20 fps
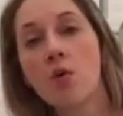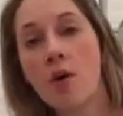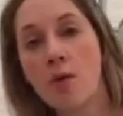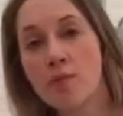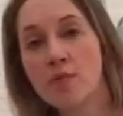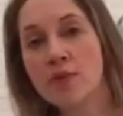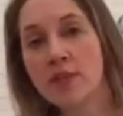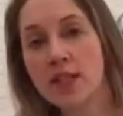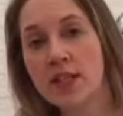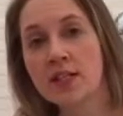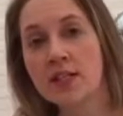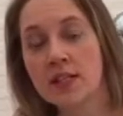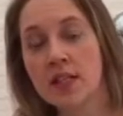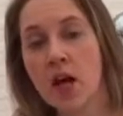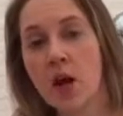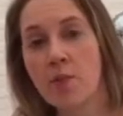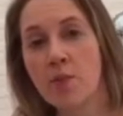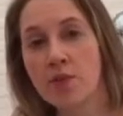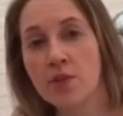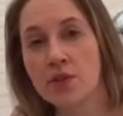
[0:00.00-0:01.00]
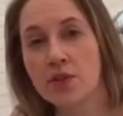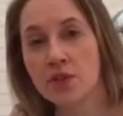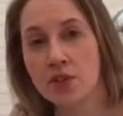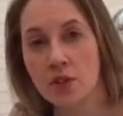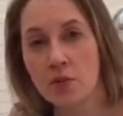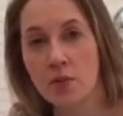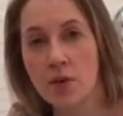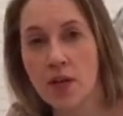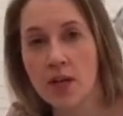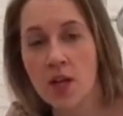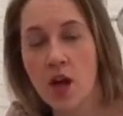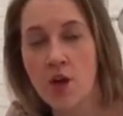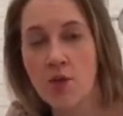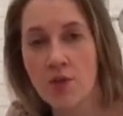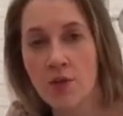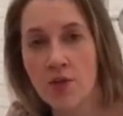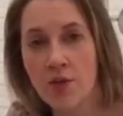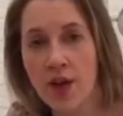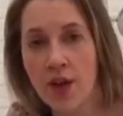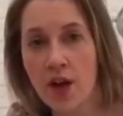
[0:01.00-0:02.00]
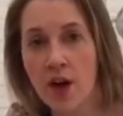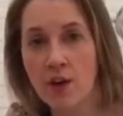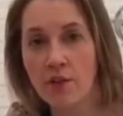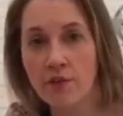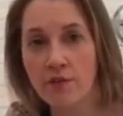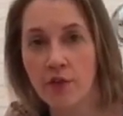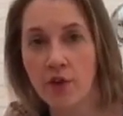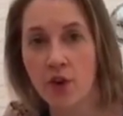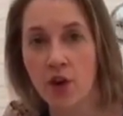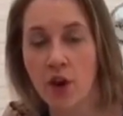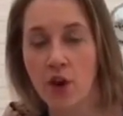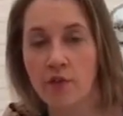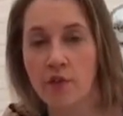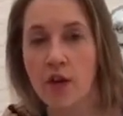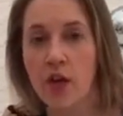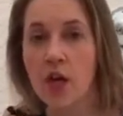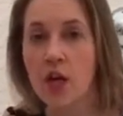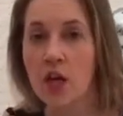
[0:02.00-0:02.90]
when presenting our products that we know that they are full of